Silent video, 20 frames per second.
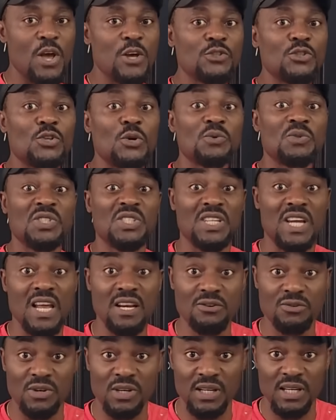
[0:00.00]
So
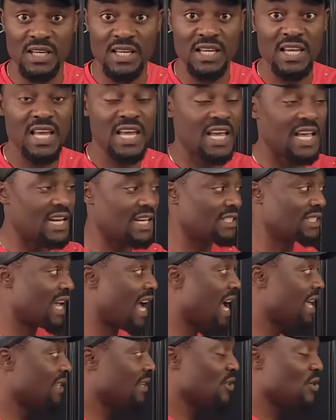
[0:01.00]
generally, it is
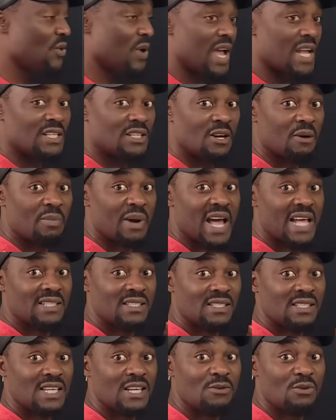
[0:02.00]
either you end up at
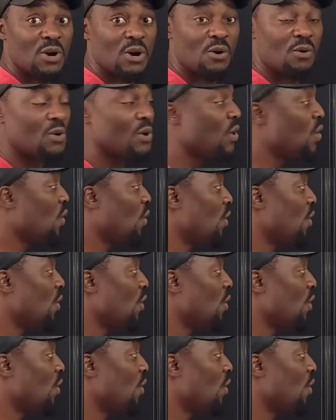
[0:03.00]
0